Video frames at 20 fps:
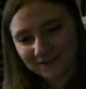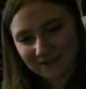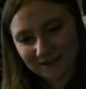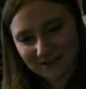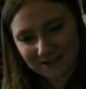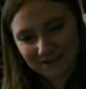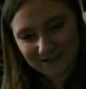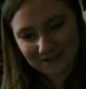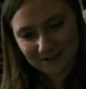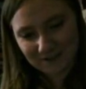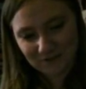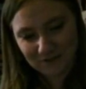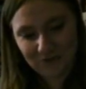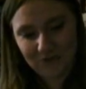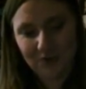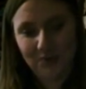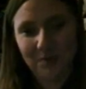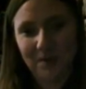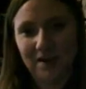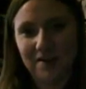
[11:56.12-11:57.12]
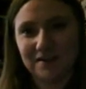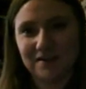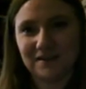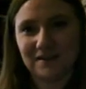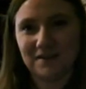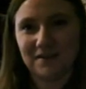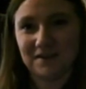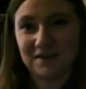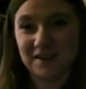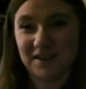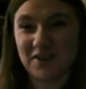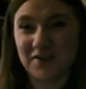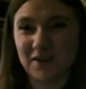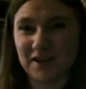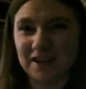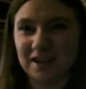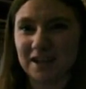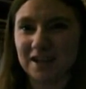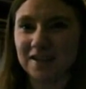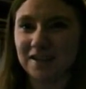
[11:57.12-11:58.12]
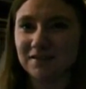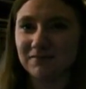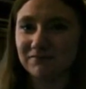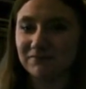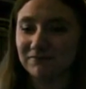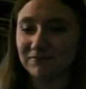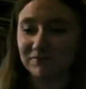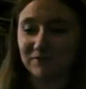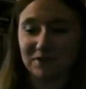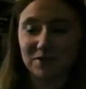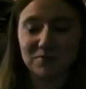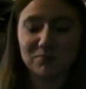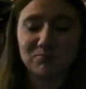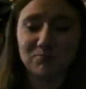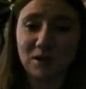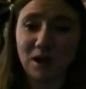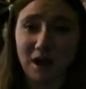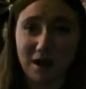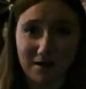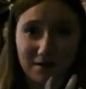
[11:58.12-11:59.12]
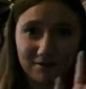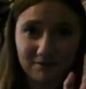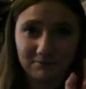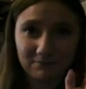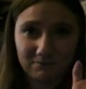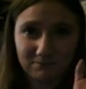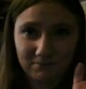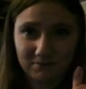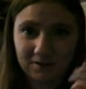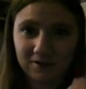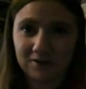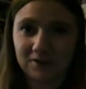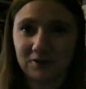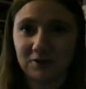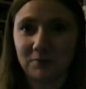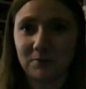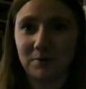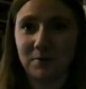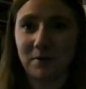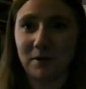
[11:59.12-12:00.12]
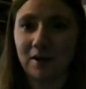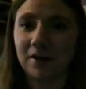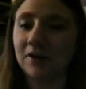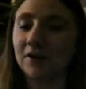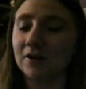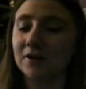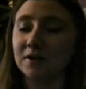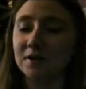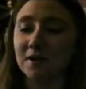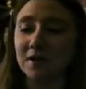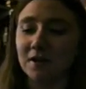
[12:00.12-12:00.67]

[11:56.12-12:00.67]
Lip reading: Like 600 odd pages, and I read this in 3 days, which I consider to be quite good.